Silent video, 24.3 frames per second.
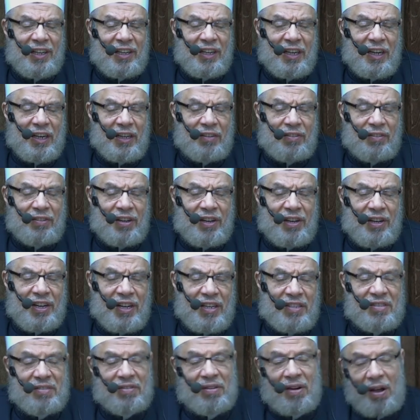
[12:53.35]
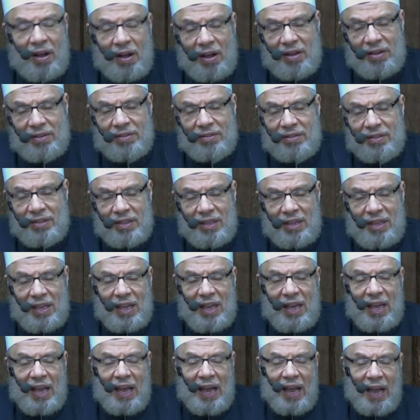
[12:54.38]
prayers were ordered in
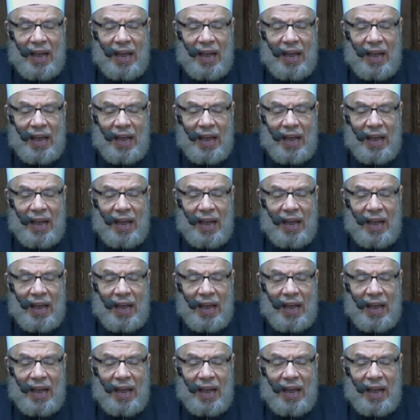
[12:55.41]
Islam.